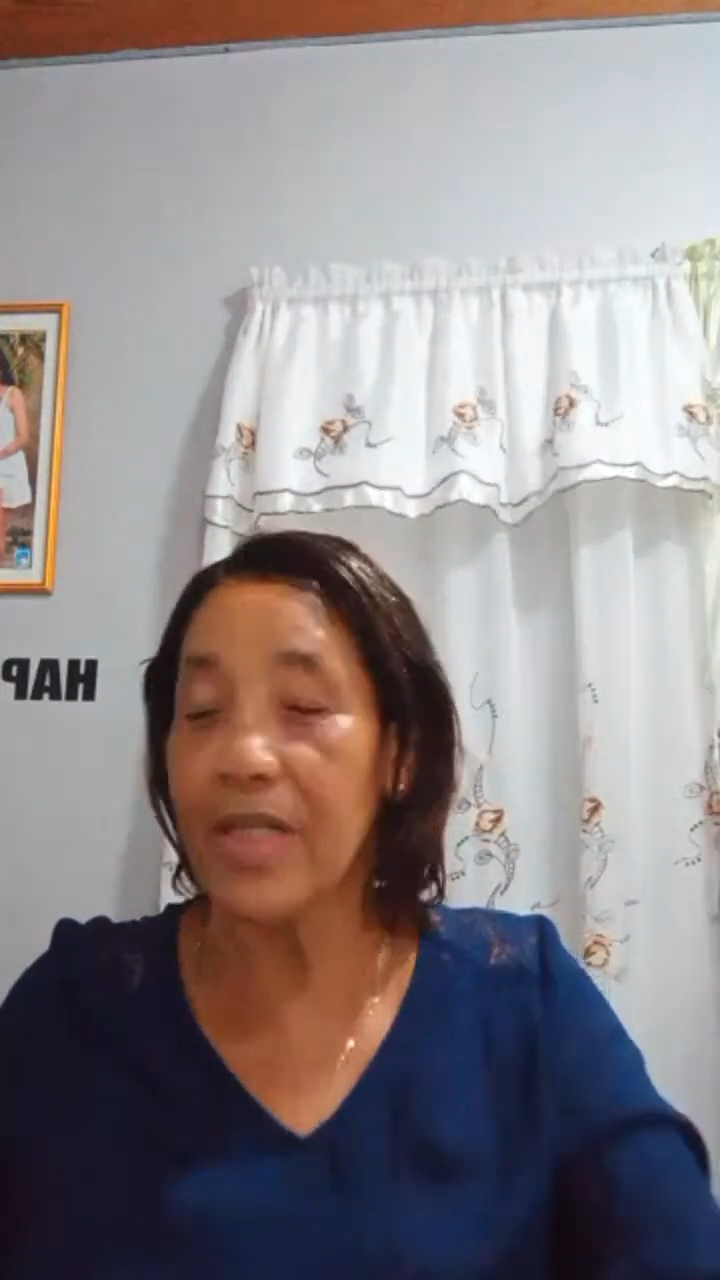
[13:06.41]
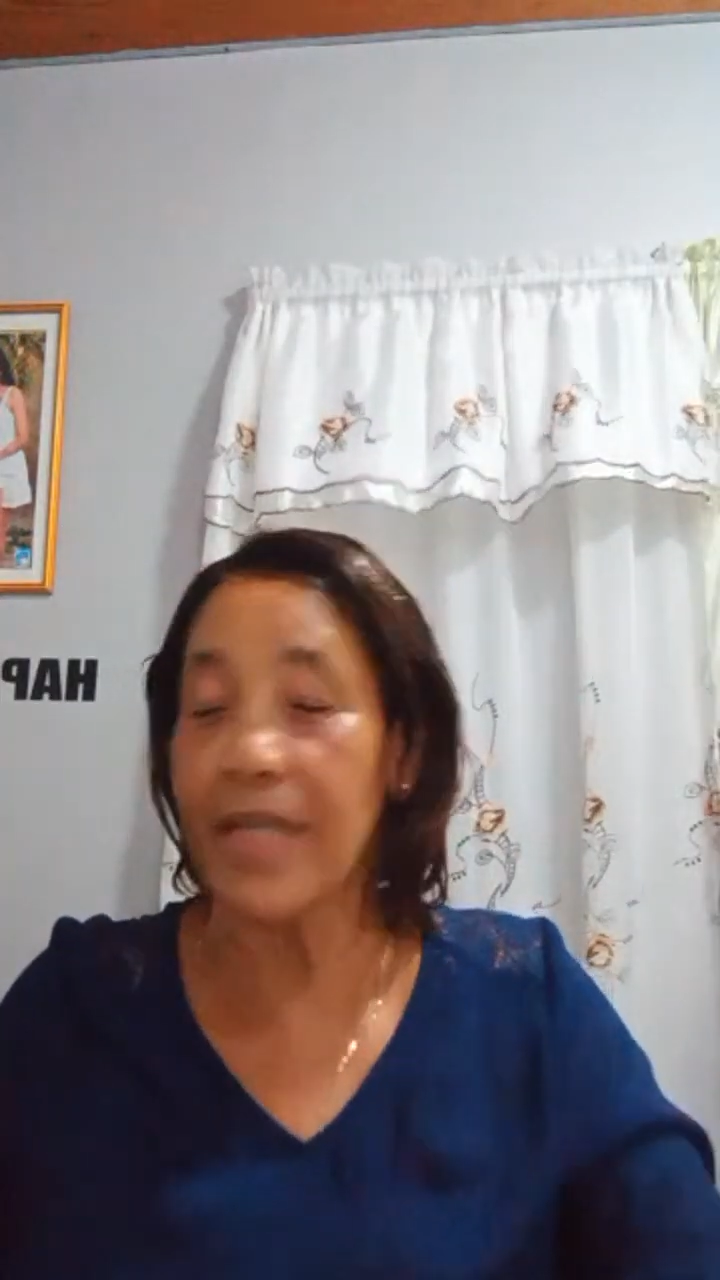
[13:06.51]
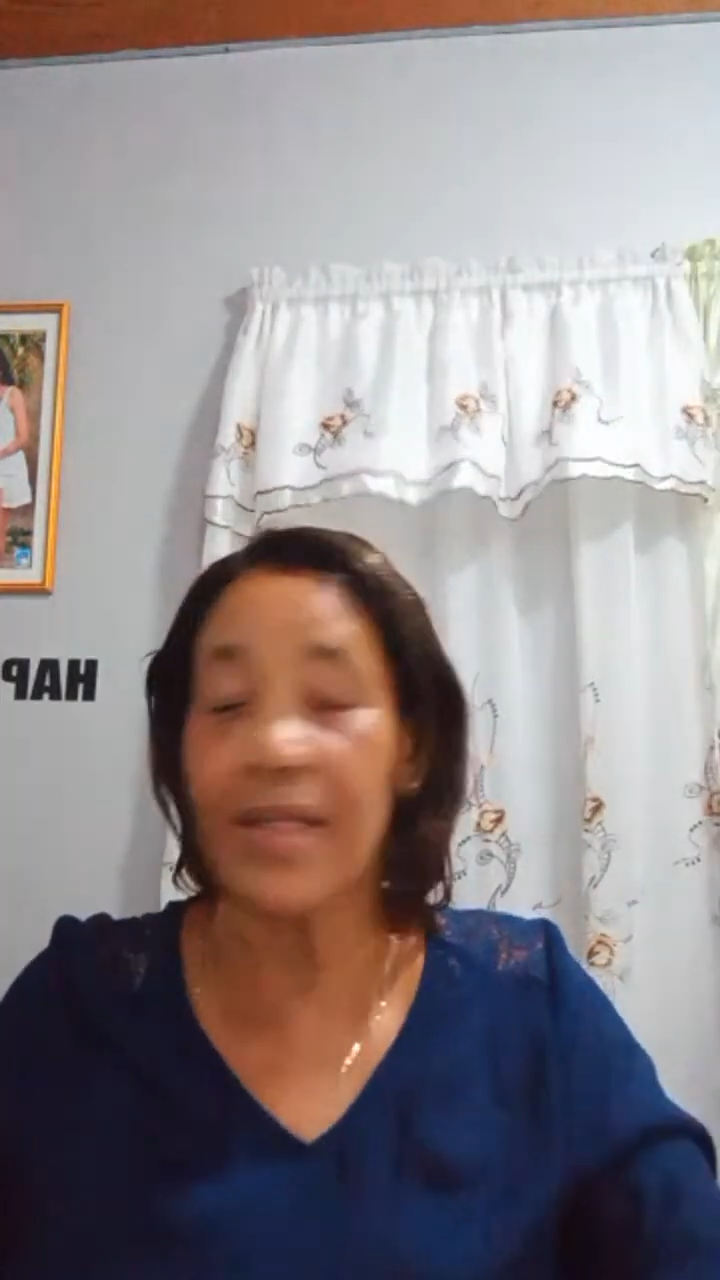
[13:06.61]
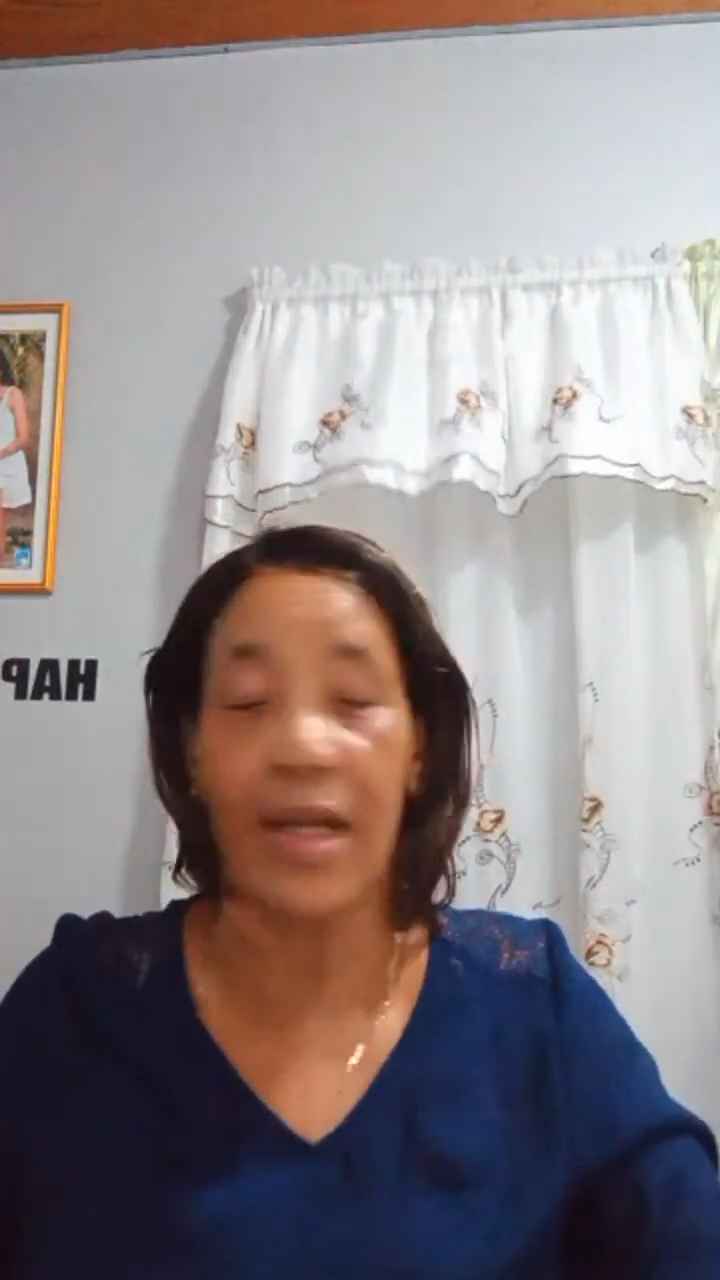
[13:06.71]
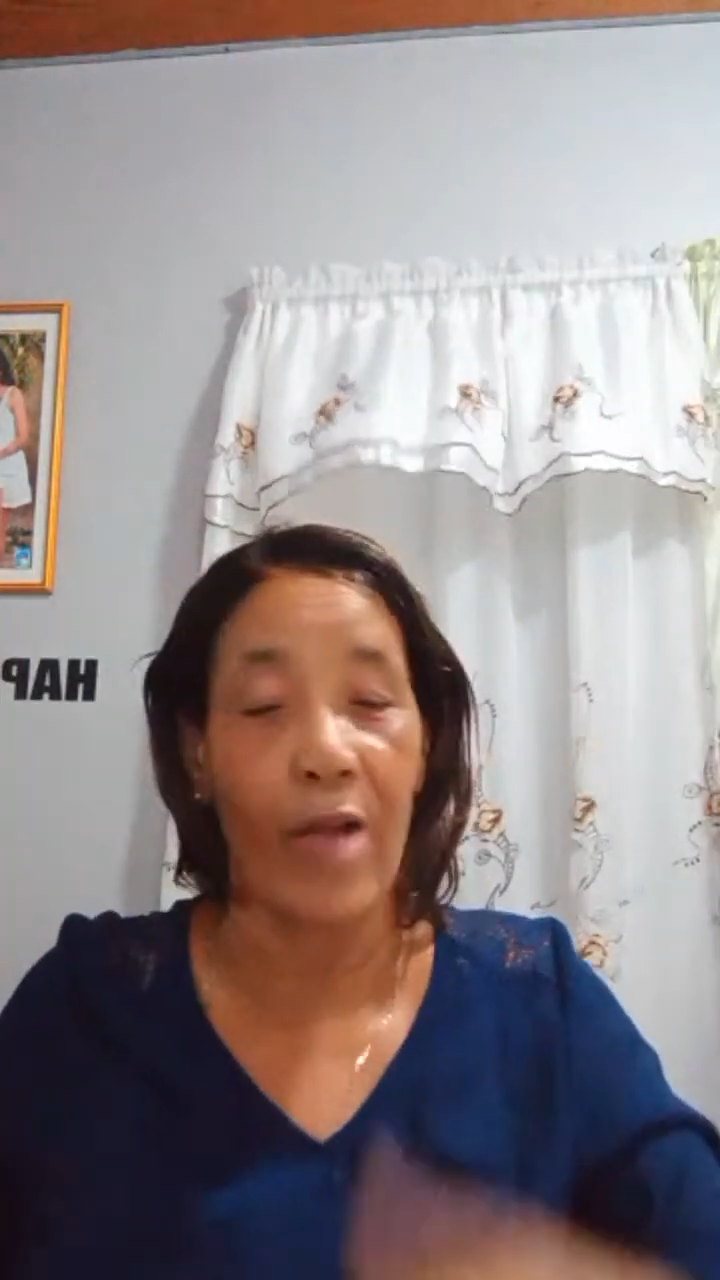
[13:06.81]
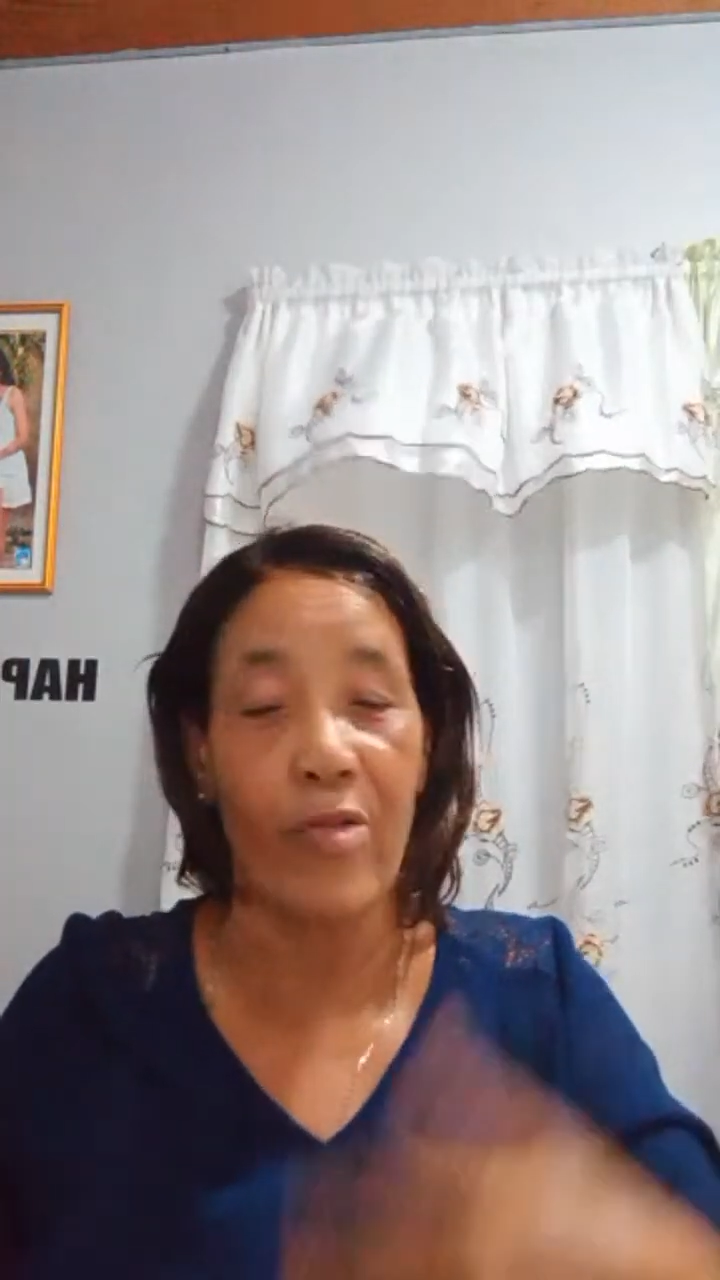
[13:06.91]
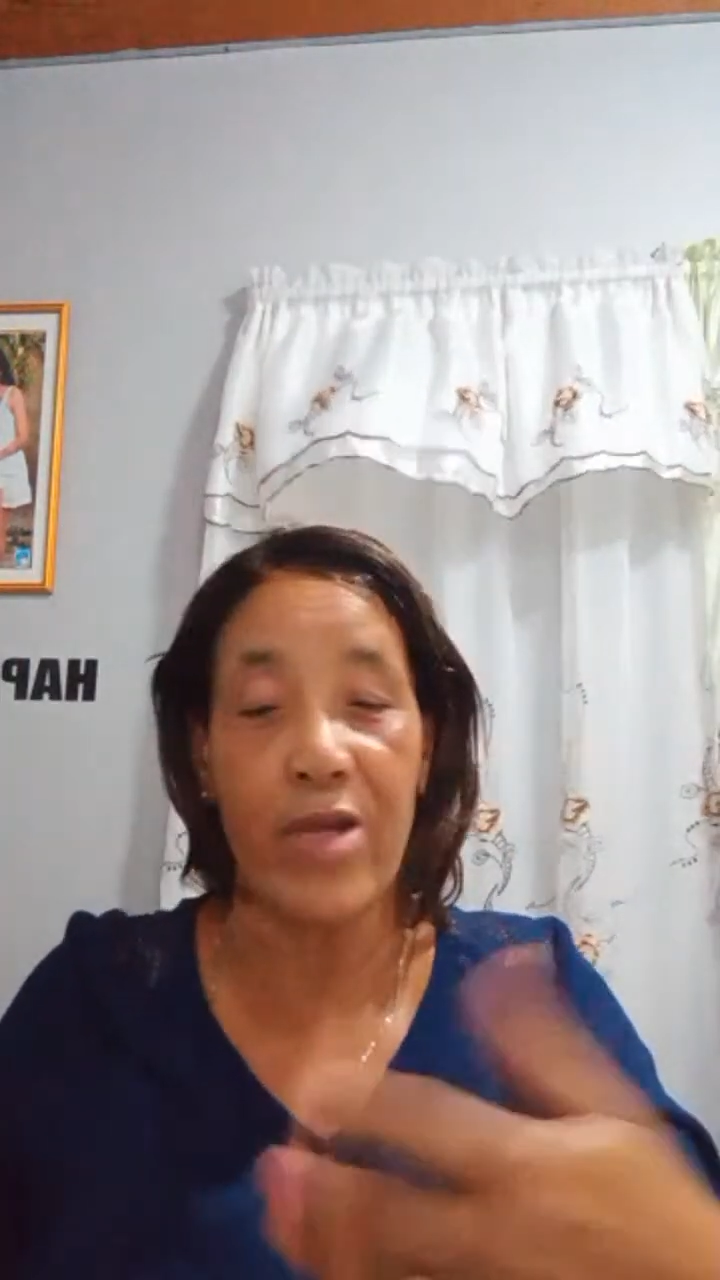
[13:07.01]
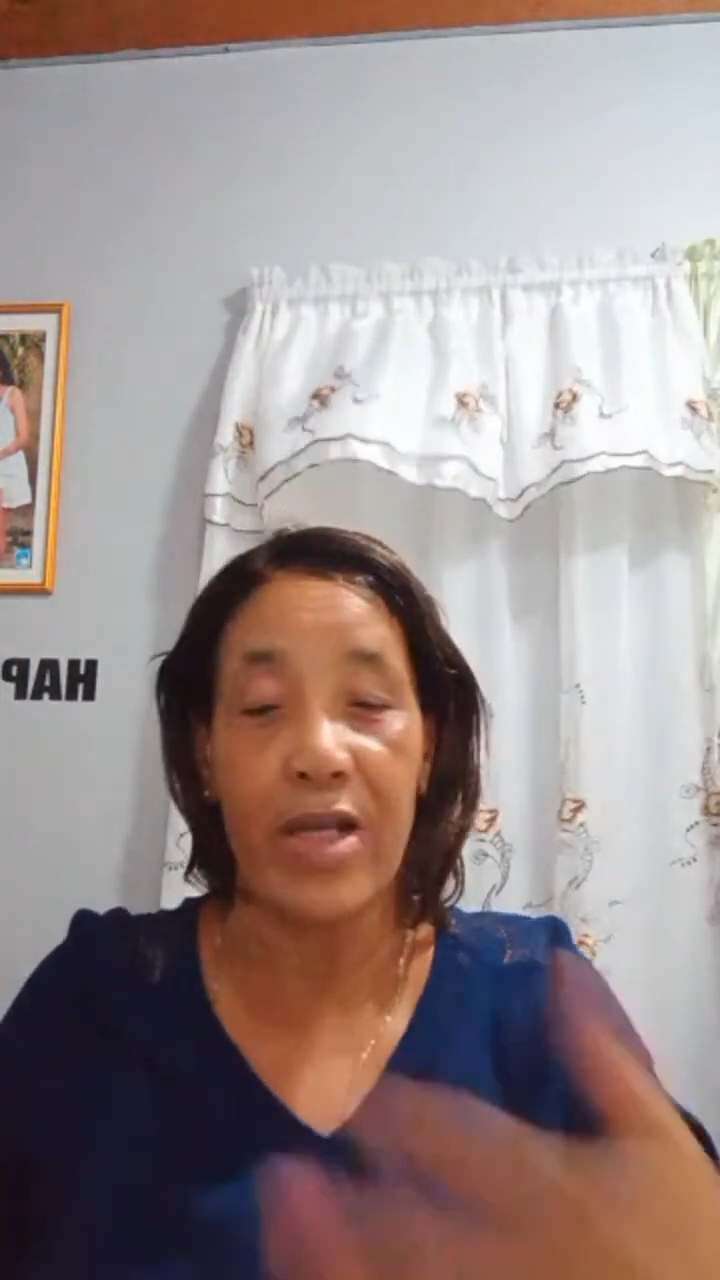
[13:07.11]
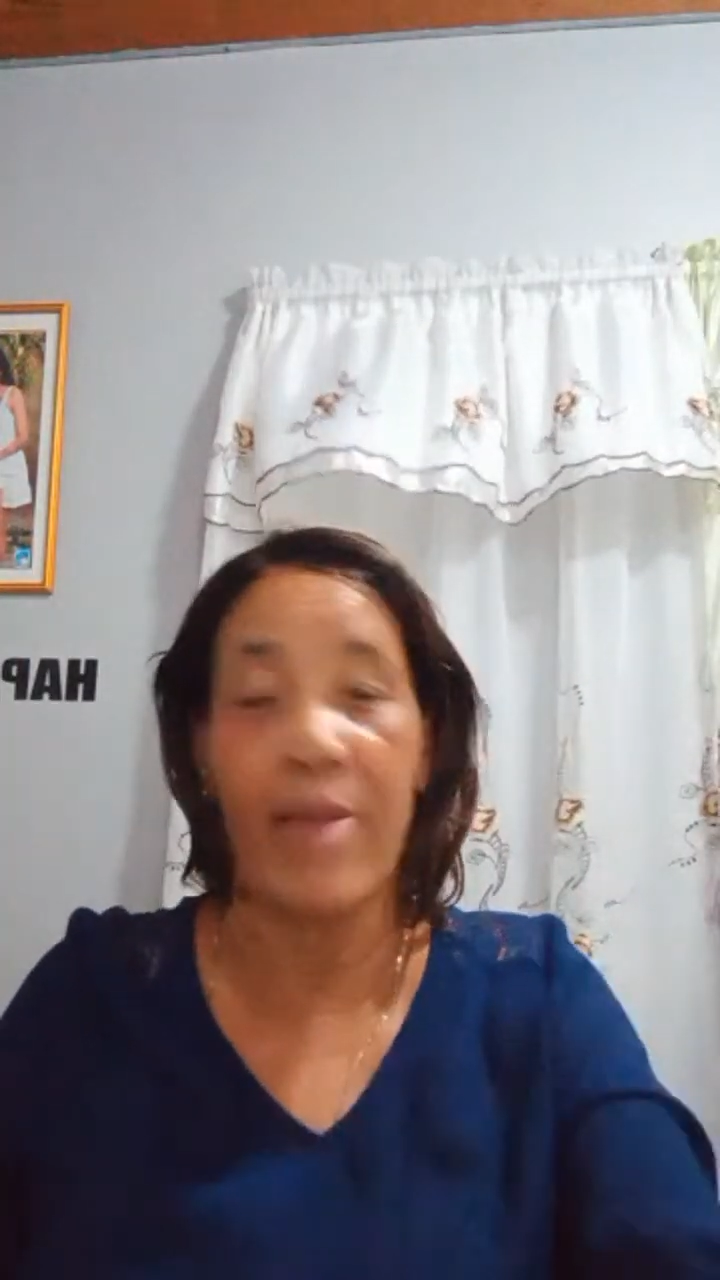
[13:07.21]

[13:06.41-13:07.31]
I tell you, I'm reading